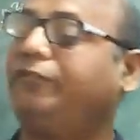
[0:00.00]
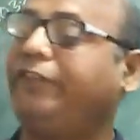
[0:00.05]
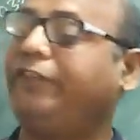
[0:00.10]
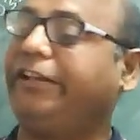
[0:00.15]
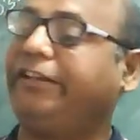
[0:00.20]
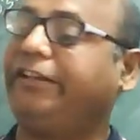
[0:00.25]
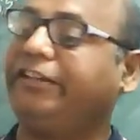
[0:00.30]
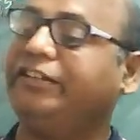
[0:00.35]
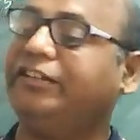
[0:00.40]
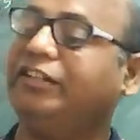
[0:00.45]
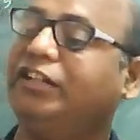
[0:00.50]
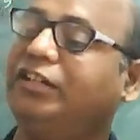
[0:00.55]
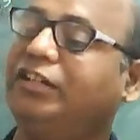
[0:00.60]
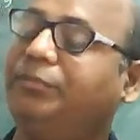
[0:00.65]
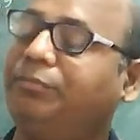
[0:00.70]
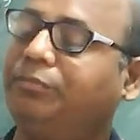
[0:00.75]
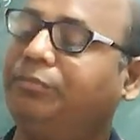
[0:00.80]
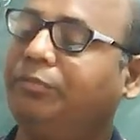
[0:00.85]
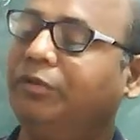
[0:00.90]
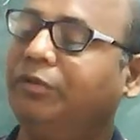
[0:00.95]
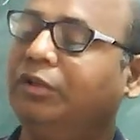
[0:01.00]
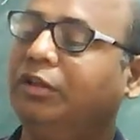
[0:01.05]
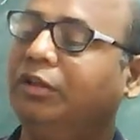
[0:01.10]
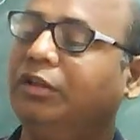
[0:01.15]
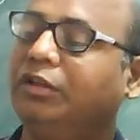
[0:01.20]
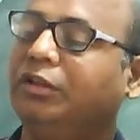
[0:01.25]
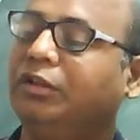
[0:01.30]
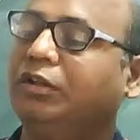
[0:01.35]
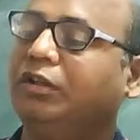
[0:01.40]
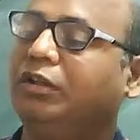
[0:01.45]
taking the
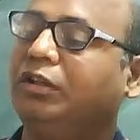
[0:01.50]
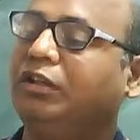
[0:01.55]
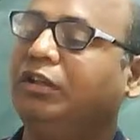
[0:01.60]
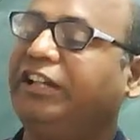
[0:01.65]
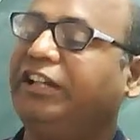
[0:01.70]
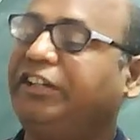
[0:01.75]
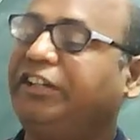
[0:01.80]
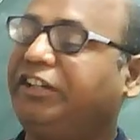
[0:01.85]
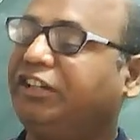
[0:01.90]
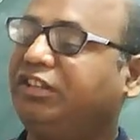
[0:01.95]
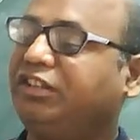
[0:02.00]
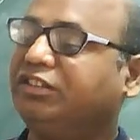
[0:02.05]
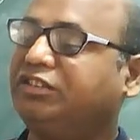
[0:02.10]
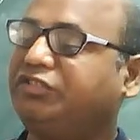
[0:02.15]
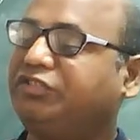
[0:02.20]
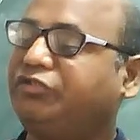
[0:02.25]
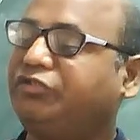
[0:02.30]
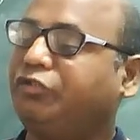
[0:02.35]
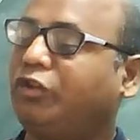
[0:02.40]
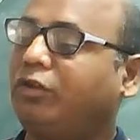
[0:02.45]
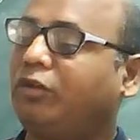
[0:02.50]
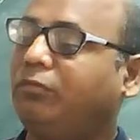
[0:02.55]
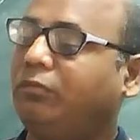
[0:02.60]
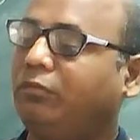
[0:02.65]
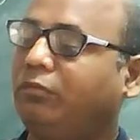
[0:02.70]
letters from